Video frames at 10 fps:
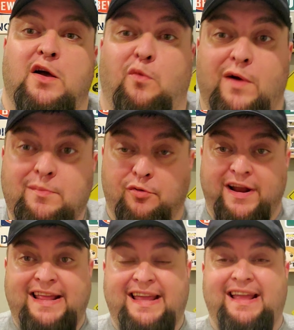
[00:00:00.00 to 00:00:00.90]
When
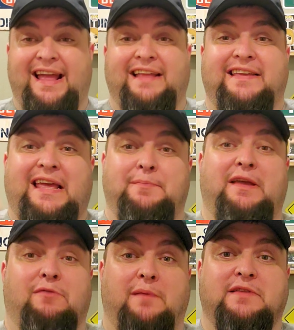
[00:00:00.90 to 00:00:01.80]
breeding and
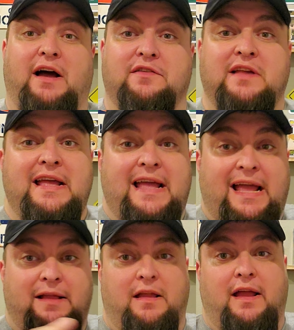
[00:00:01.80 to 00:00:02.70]
keeping reptiles
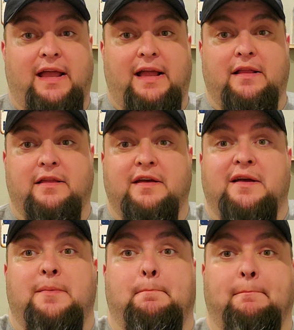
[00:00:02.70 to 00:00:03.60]
and
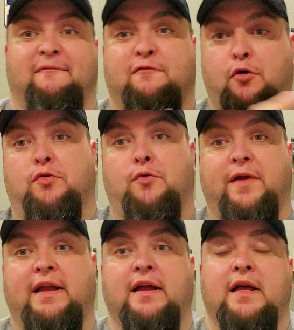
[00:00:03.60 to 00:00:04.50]

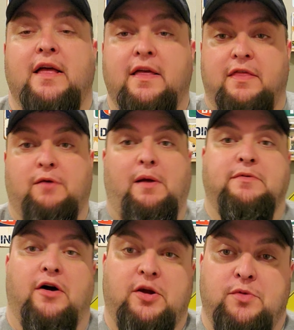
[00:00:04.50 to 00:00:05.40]
furthering the
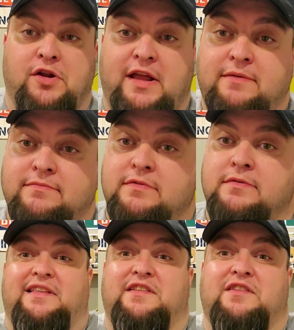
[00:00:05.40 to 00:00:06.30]
reptile community,
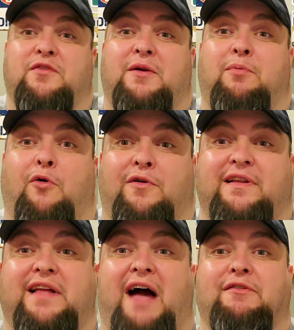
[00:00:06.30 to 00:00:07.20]
this is very
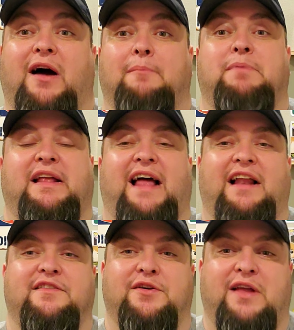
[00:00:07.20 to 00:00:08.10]
important to have an upbeat
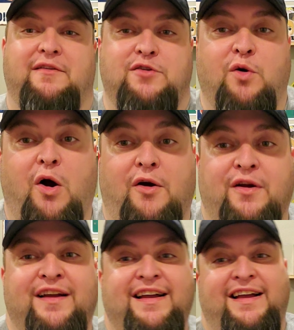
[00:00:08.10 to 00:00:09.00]
attitude. If you
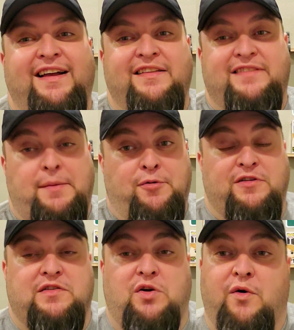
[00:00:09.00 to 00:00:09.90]
are the type of
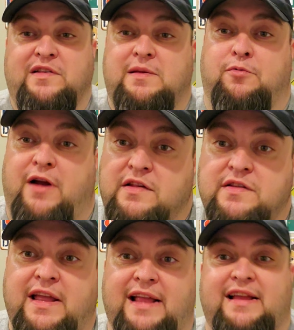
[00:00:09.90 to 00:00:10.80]
person that's always depressed
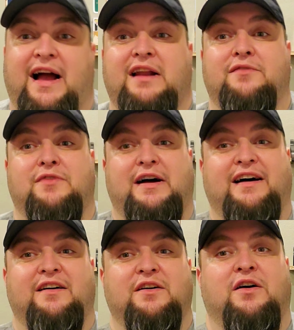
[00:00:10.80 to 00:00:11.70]
and kind of
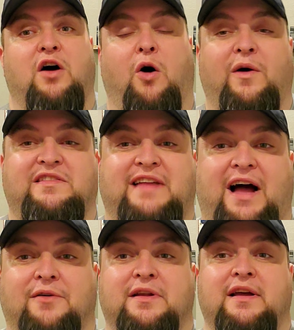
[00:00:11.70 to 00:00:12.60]
always
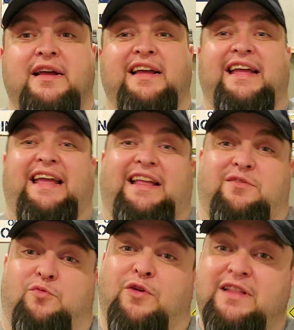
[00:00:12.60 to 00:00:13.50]
down, it's
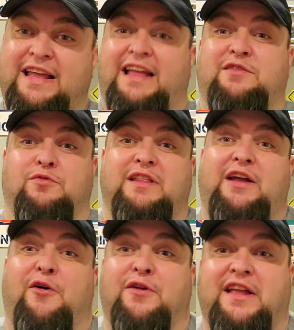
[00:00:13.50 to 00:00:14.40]
really
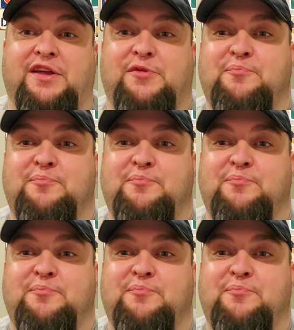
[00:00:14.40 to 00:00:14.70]
hurting you.